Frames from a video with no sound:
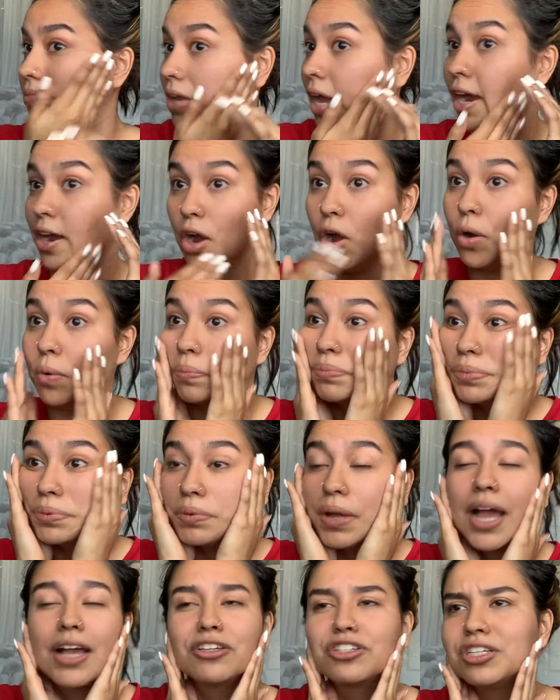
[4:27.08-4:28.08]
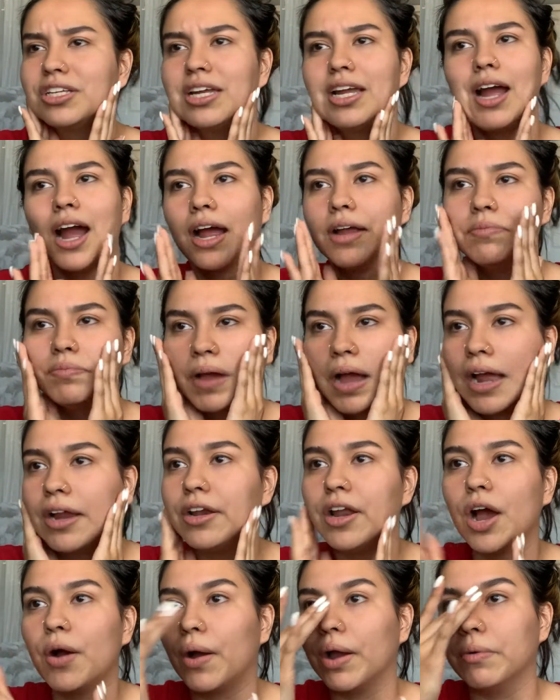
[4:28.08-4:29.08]
I hope. Actually, I
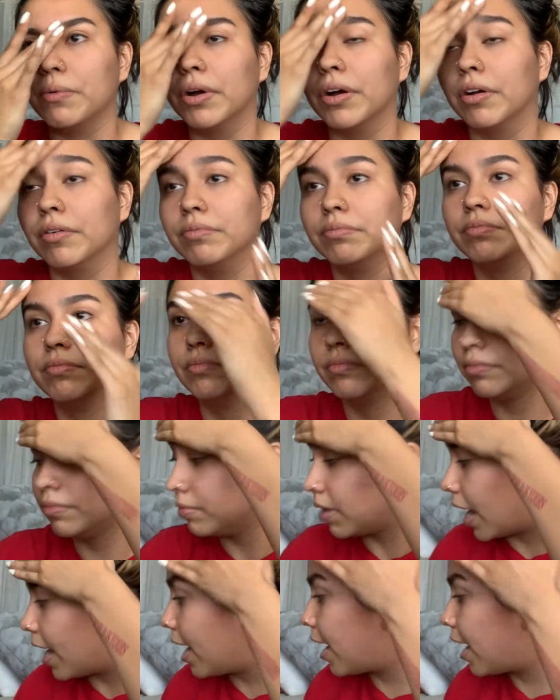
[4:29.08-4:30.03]
know I will. I